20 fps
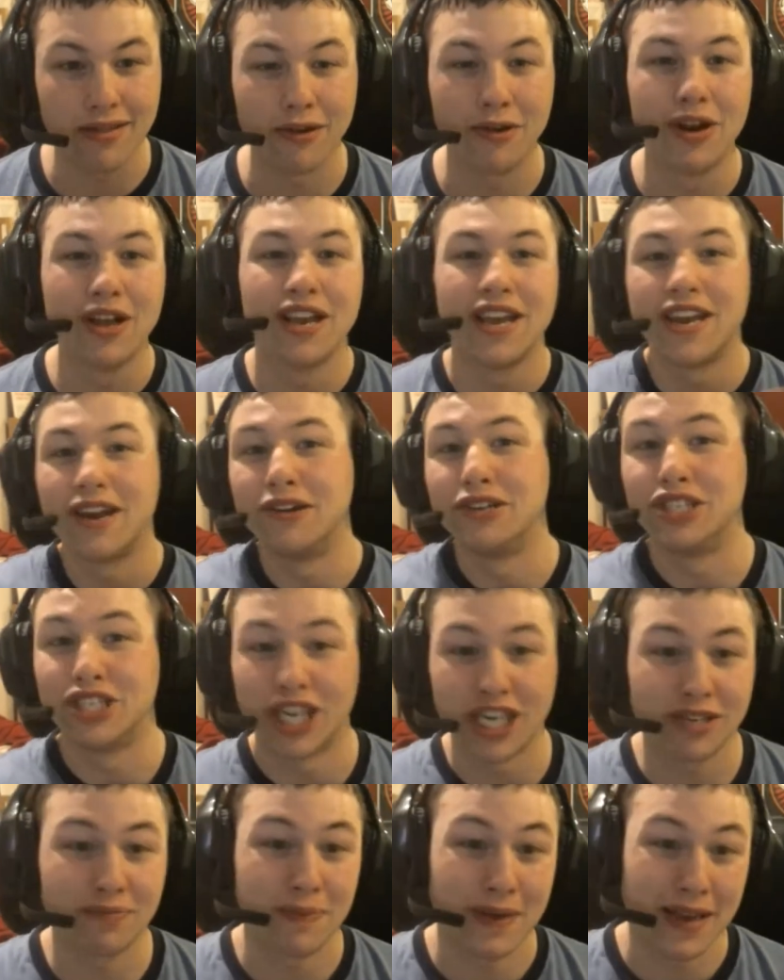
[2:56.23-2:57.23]
So
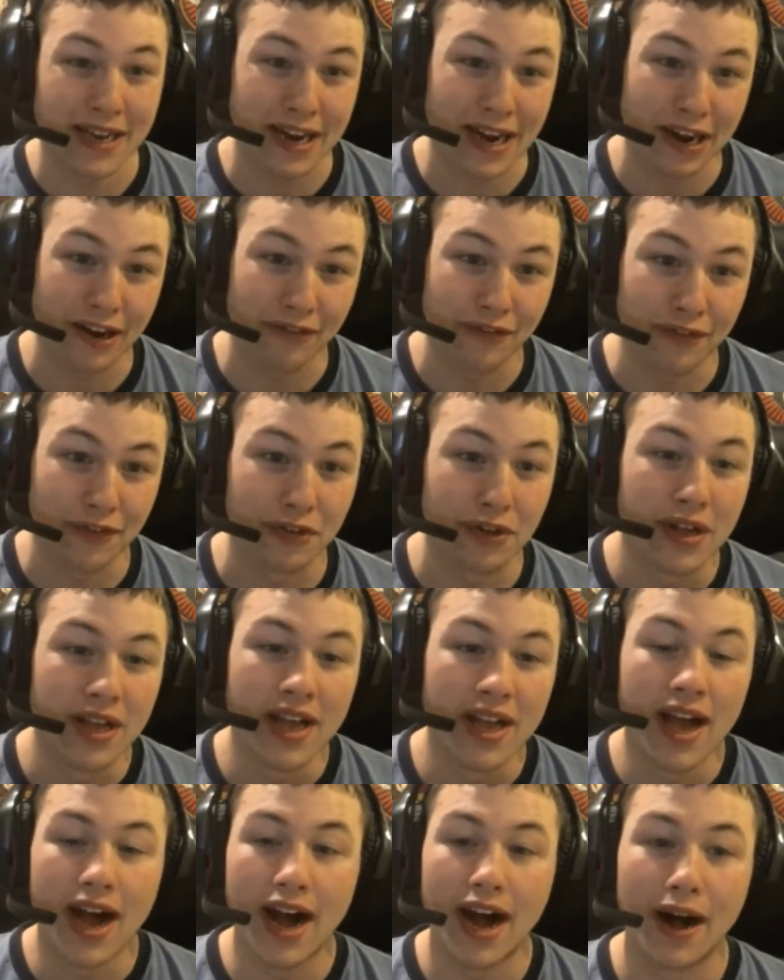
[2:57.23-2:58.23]
just be careful
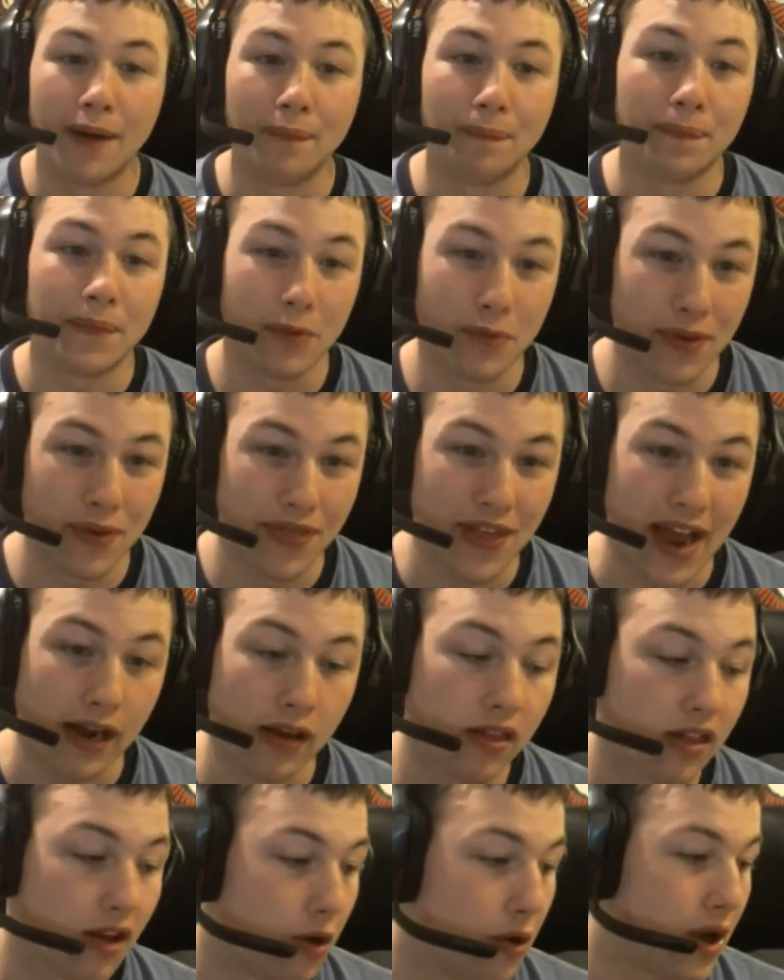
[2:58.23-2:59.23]
with
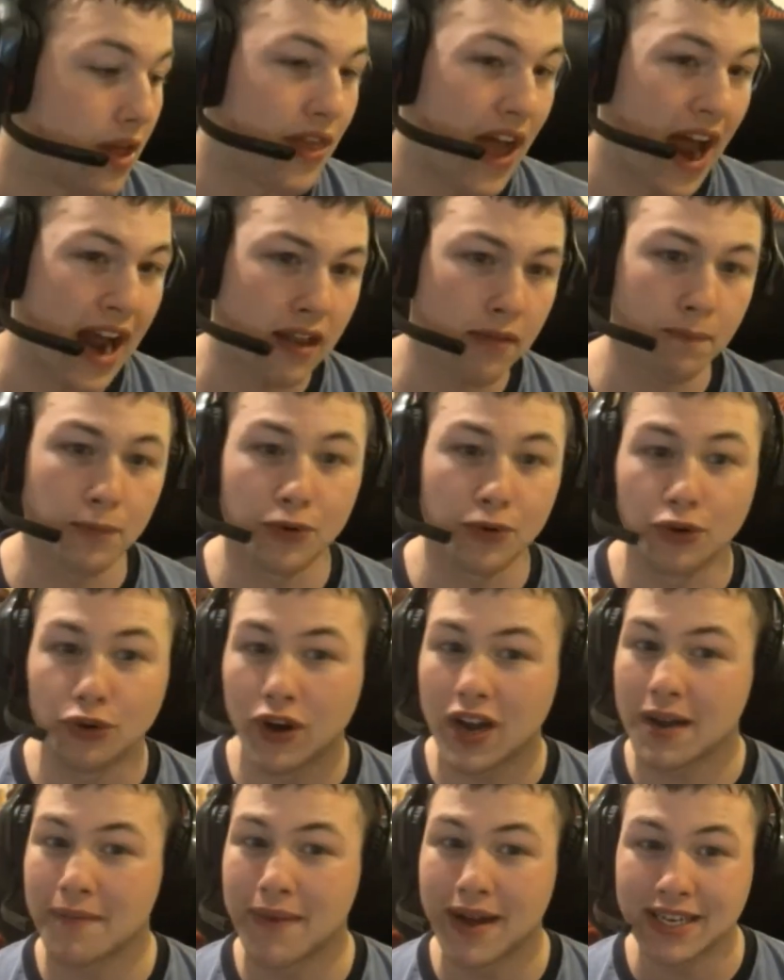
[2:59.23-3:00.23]
that. So that's
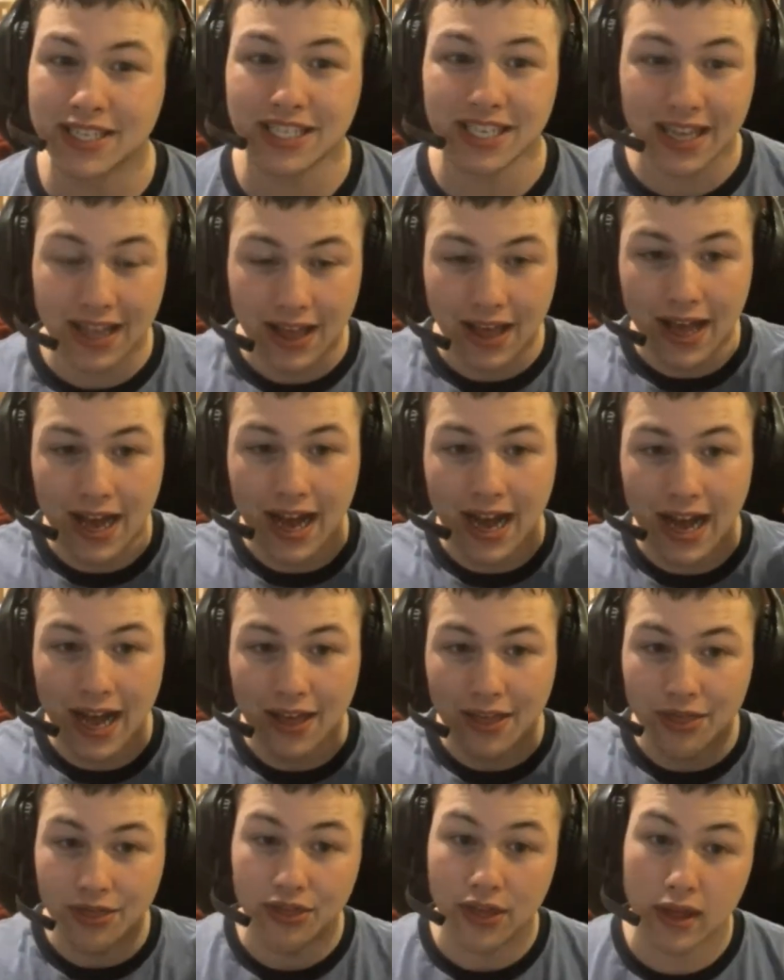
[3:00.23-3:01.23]
pretty much
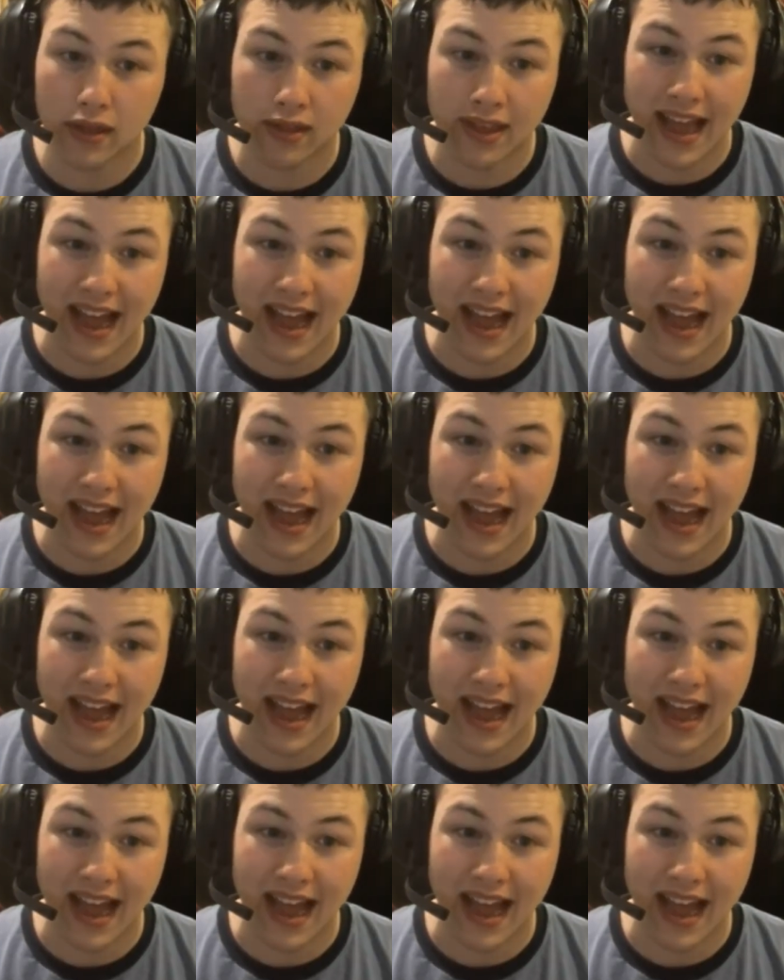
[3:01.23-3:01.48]
this